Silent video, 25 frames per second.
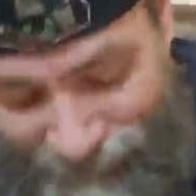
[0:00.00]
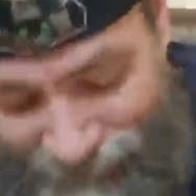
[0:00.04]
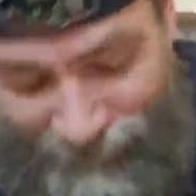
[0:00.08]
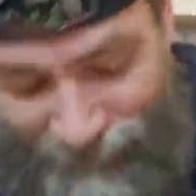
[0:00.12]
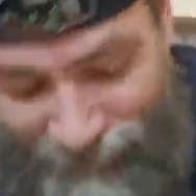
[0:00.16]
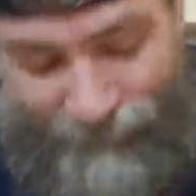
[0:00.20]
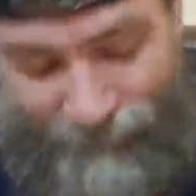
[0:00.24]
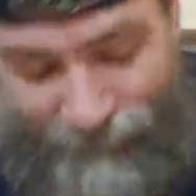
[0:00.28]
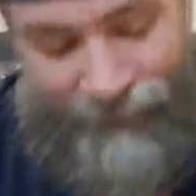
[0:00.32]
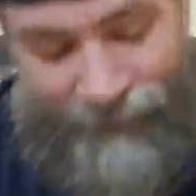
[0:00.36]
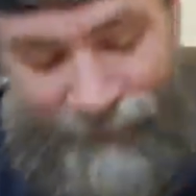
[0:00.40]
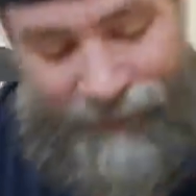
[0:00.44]

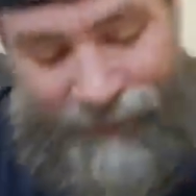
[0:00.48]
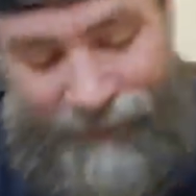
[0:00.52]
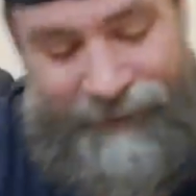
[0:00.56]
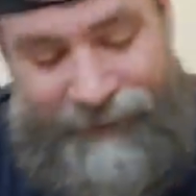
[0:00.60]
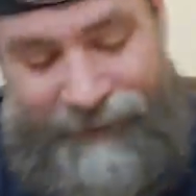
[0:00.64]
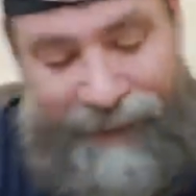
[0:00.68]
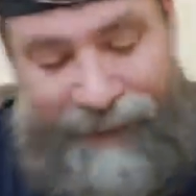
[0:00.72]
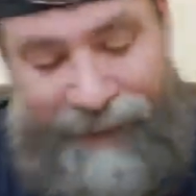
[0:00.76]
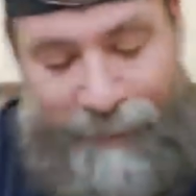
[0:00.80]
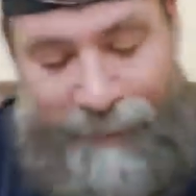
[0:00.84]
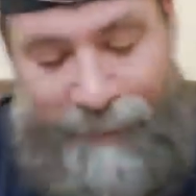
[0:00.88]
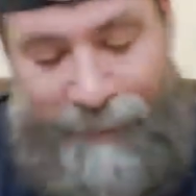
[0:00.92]
Really excited
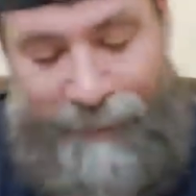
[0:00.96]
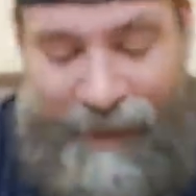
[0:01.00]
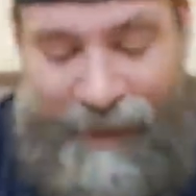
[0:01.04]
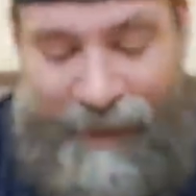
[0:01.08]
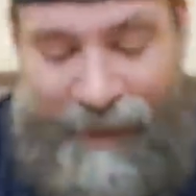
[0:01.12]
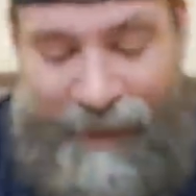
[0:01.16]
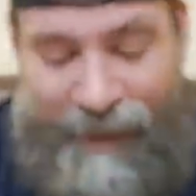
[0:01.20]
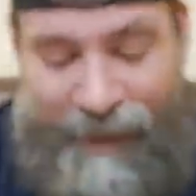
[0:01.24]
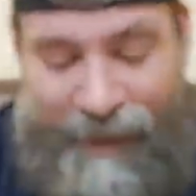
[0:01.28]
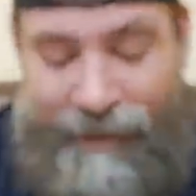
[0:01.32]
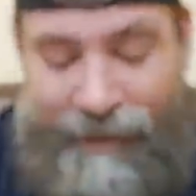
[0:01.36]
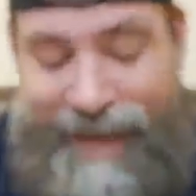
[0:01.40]
about that.
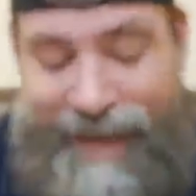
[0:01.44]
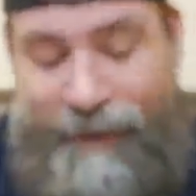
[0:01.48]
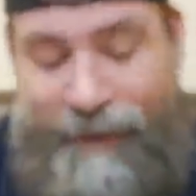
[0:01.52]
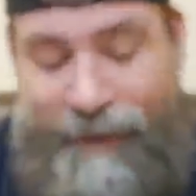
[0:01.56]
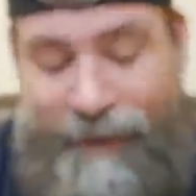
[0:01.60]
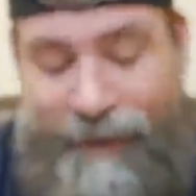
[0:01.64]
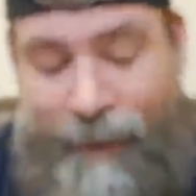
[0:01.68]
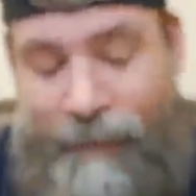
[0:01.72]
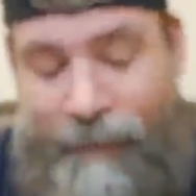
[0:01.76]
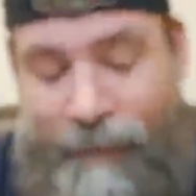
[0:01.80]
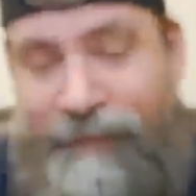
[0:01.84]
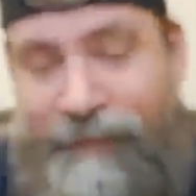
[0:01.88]
Black
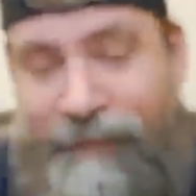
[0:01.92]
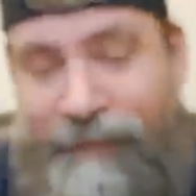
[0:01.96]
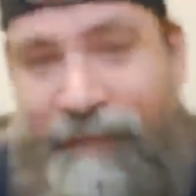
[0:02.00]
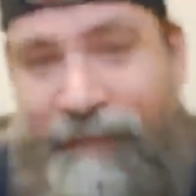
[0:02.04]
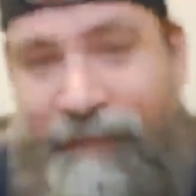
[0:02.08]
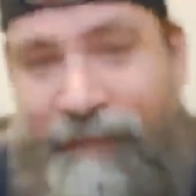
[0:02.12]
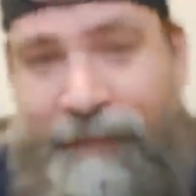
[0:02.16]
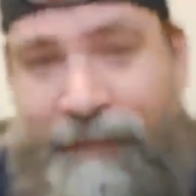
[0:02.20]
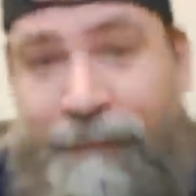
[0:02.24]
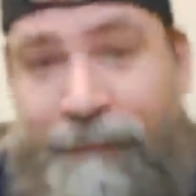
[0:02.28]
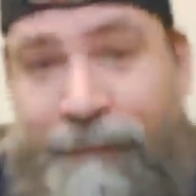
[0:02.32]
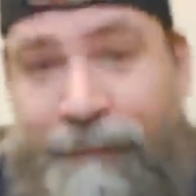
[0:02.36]
Hole
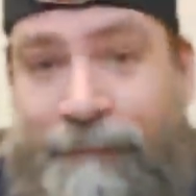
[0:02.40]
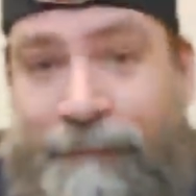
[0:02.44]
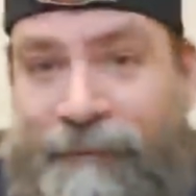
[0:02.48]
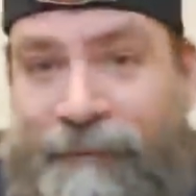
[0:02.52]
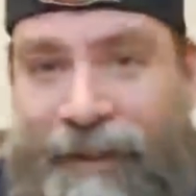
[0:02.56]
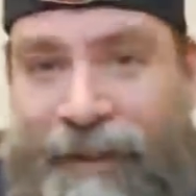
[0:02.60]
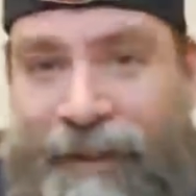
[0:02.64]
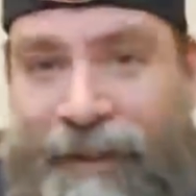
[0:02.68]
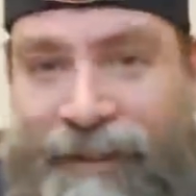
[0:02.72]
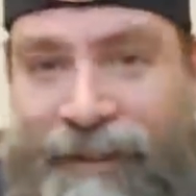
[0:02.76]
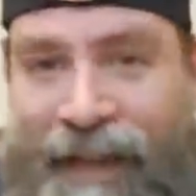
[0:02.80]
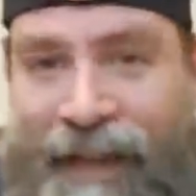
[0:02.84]
Sun. If you're a
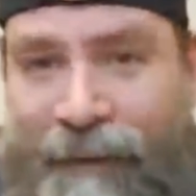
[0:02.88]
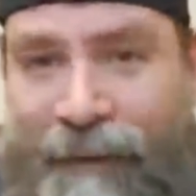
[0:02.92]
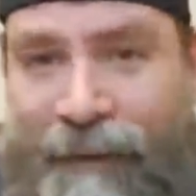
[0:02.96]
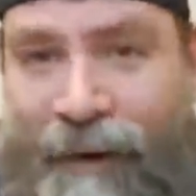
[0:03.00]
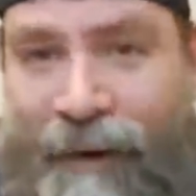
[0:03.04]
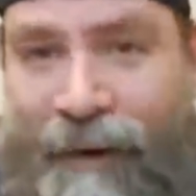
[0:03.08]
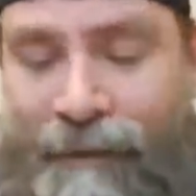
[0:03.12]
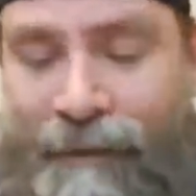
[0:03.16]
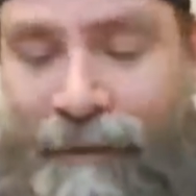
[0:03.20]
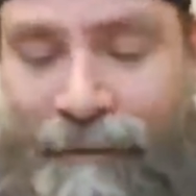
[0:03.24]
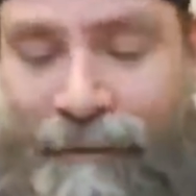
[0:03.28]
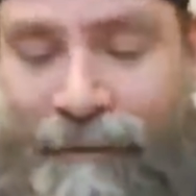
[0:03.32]

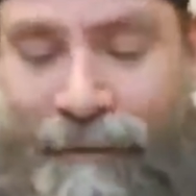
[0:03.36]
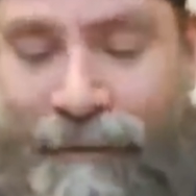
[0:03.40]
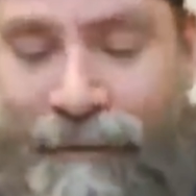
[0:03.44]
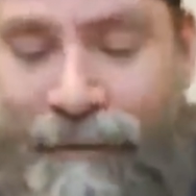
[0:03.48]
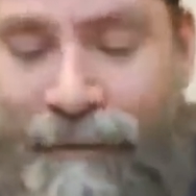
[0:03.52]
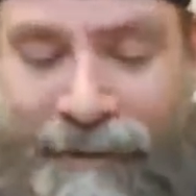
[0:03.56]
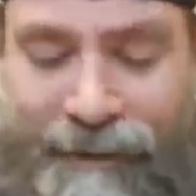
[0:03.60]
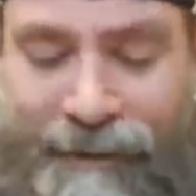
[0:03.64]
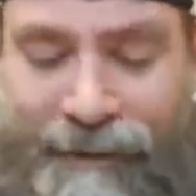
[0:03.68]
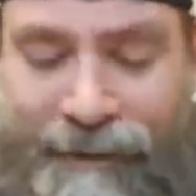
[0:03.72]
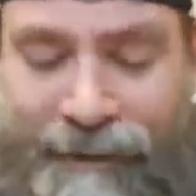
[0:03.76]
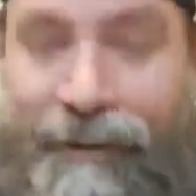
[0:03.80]
Soundgarden fan,
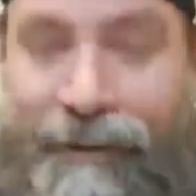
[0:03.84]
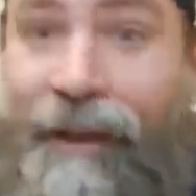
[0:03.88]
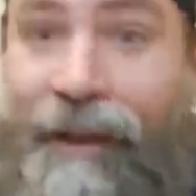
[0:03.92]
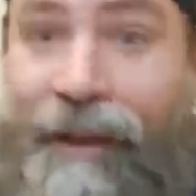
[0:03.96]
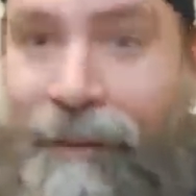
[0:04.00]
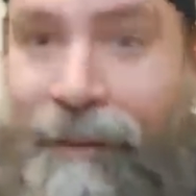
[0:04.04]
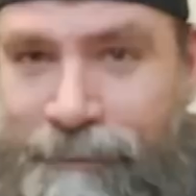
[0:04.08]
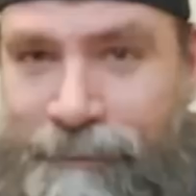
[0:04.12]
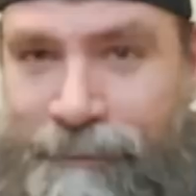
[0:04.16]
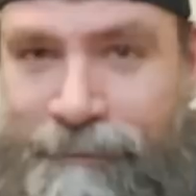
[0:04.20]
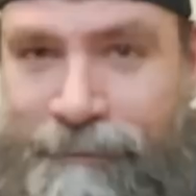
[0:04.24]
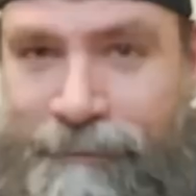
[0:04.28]
you know
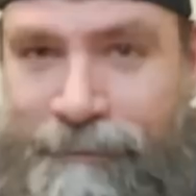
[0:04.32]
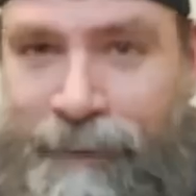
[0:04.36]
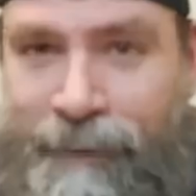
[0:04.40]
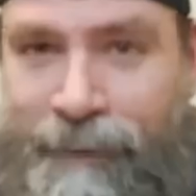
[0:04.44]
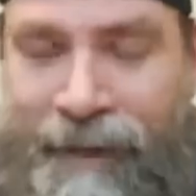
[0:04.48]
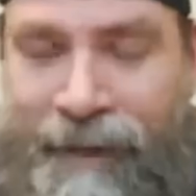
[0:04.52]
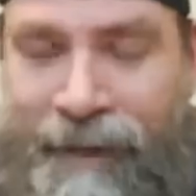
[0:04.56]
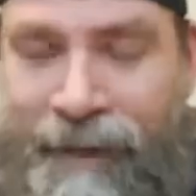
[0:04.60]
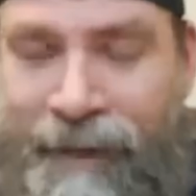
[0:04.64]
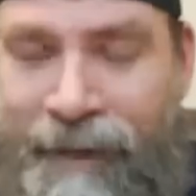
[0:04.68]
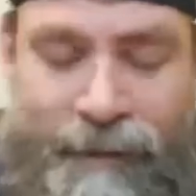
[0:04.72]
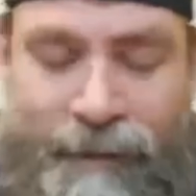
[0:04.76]
Black
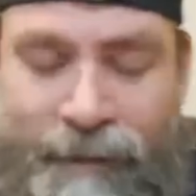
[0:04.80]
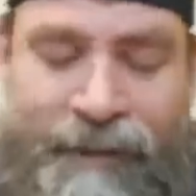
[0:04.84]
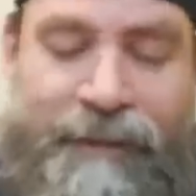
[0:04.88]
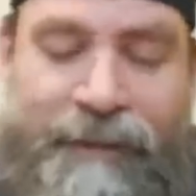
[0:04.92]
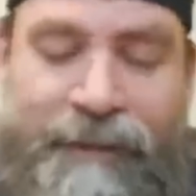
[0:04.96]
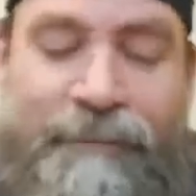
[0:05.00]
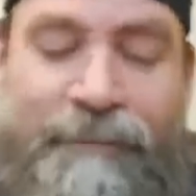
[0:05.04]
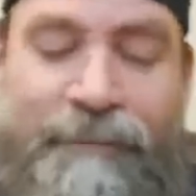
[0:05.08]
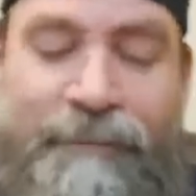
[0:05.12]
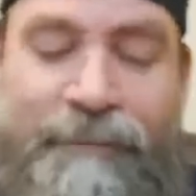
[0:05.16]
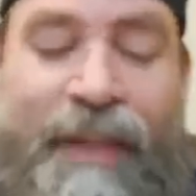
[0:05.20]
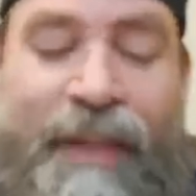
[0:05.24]
Hole Sun.
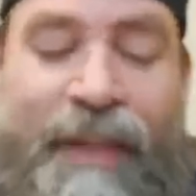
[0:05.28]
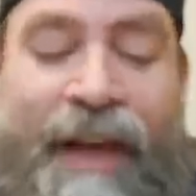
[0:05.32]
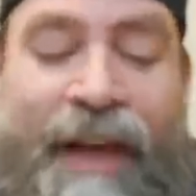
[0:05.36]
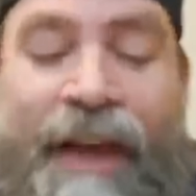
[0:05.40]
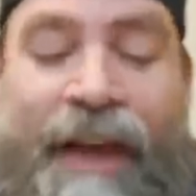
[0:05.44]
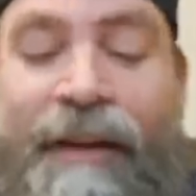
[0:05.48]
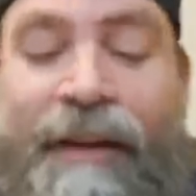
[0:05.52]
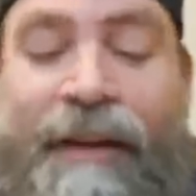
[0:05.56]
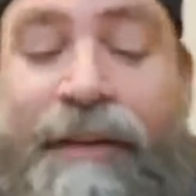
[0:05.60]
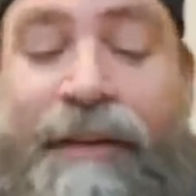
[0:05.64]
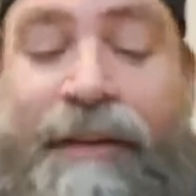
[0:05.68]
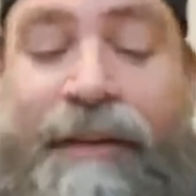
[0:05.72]
Uh,
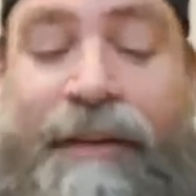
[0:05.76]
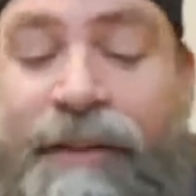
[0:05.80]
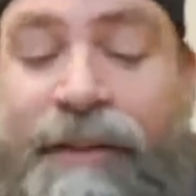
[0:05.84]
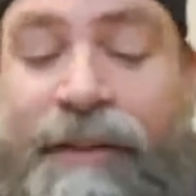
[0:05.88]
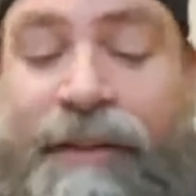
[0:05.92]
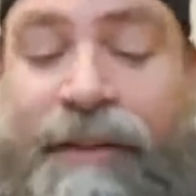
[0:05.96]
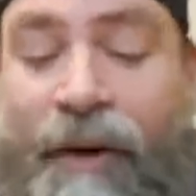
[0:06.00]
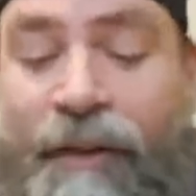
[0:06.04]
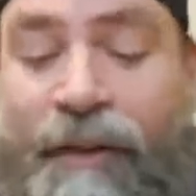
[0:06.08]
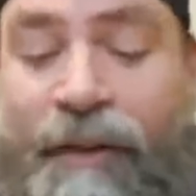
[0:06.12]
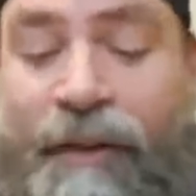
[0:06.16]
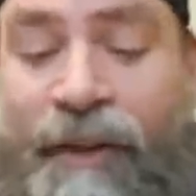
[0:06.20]

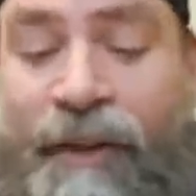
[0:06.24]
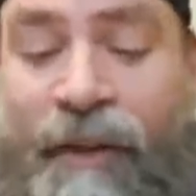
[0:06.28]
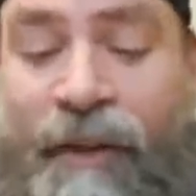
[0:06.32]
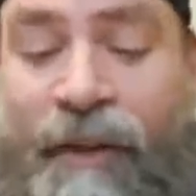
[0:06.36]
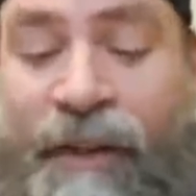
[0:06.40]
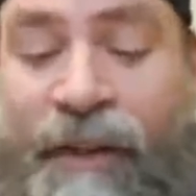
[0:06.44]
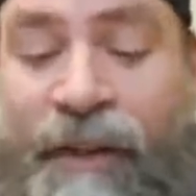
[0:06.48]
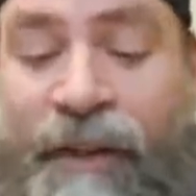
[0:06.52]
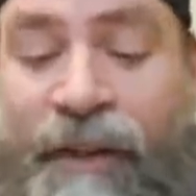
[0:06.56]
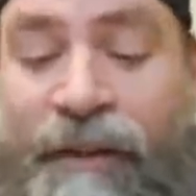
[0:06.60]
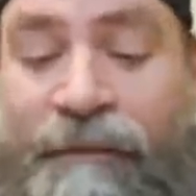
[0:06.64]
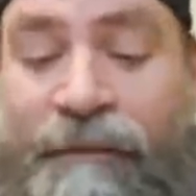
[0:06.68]
dark chocolate
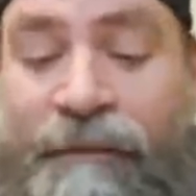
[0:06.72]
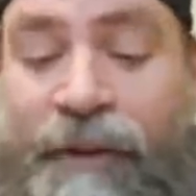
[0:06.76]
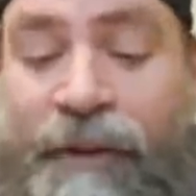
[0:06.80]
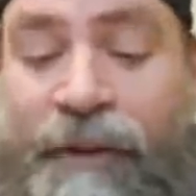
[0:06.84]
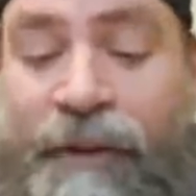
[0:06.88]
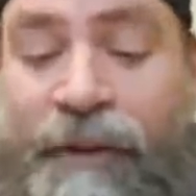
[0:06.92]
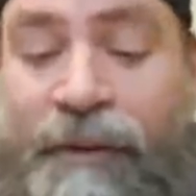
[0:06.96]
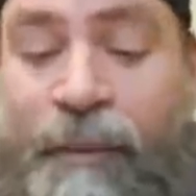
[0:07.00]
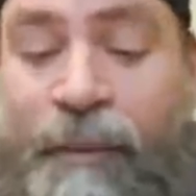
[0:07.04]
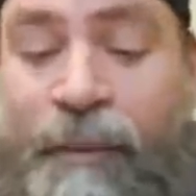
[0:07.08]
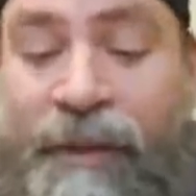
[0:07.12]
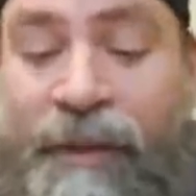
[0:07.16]
infused
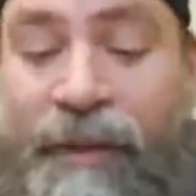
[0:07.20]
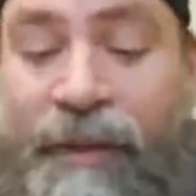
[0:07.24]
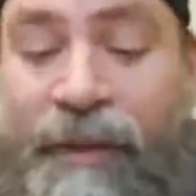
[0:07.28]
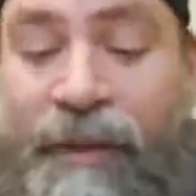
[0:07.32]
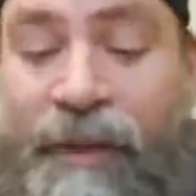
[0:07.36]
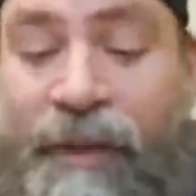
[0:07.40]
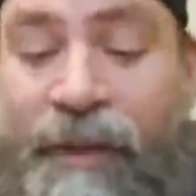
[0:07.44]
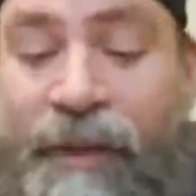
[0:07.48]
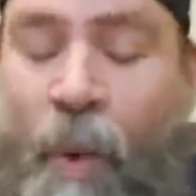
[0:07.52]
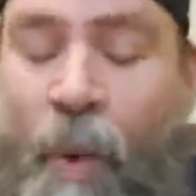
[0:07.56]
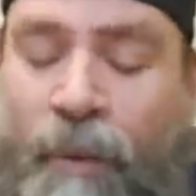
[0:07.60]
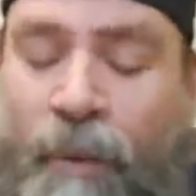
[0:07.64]
with
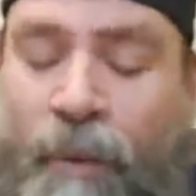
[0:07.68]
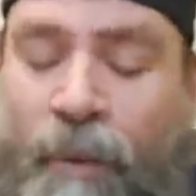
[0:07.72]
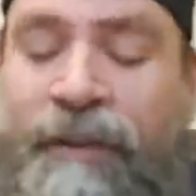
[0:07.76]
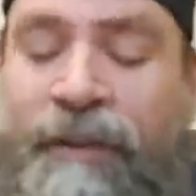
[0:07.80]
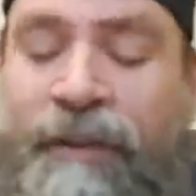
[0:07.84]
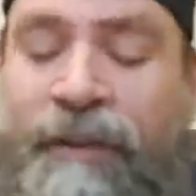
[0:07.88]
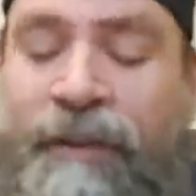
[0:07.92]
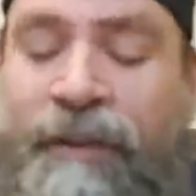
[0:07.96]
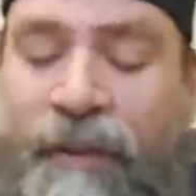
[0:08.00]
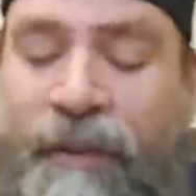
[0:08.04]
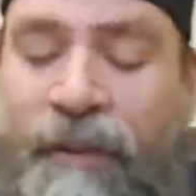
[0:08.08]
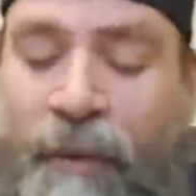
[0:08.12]
golden
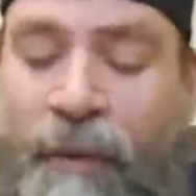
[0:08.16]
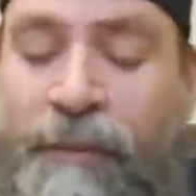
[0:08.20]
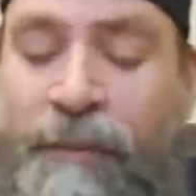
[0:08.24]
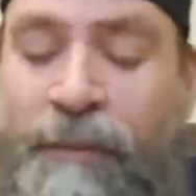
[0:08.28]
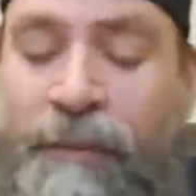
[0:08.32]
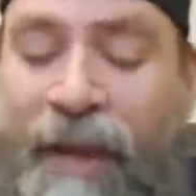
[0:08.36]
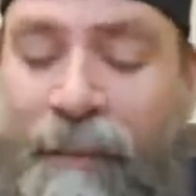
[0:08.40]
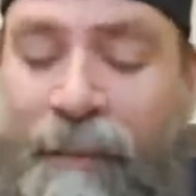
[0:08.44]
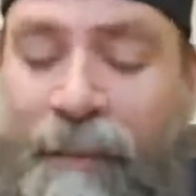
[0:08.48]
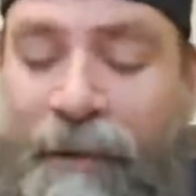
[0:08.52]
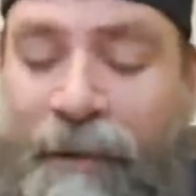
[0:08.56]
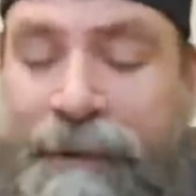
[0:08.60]
ghost
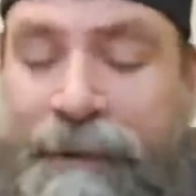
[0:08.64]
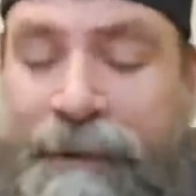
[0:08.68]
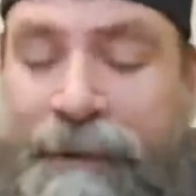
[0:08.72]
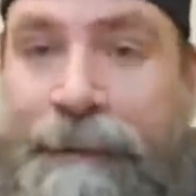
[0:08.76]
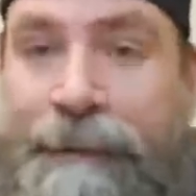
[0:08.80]
peppers.